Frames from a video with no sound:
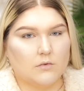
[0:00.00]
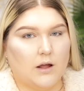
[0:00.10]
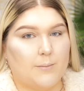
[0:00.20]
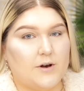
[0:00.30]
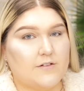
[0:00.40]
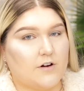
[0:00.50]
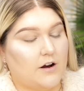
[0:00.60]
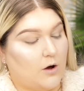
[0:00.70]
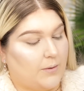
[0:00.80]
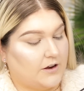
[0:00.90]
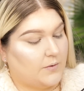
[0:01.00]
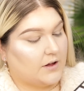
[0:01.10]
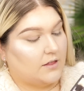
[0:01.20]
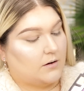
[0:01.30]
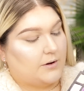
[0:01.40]
Okay, I'm going to start out by doing a
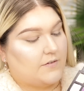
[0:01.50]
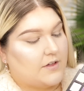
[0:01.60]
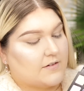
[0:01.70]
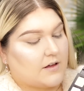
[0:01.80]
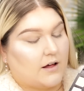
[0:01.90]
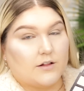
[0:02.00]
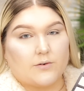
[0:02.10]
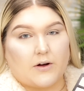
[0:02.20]
little bit of this color